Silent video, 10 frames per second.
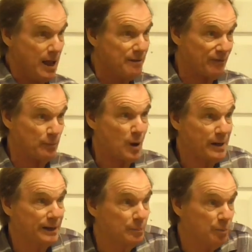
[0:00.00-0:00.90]
if I'm
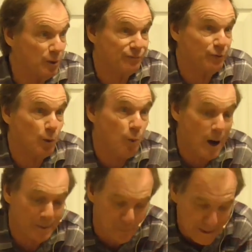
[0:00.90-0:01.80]
writing a book for a
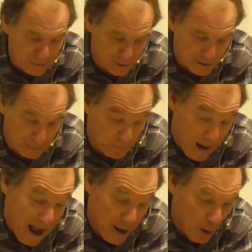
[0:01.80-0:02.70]
wide readership,
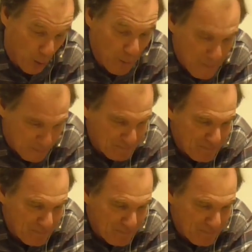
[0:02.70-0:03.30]
I hope.